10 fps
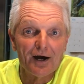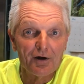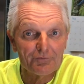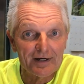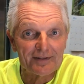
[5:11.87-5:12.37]

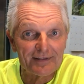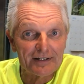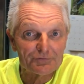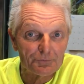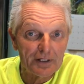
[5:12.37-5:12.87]
Alright,
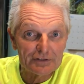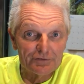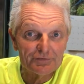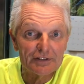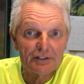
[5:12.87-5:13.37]
thanks for
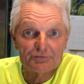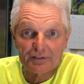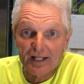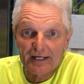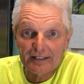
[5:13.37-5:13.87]
watching the video. If
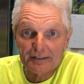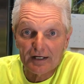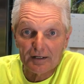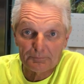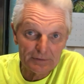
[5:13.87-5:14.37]
you like it,
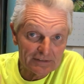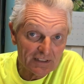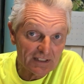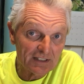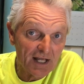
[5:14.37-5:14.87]
uh, please
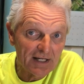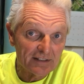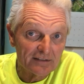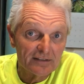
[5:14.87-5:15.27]
click like,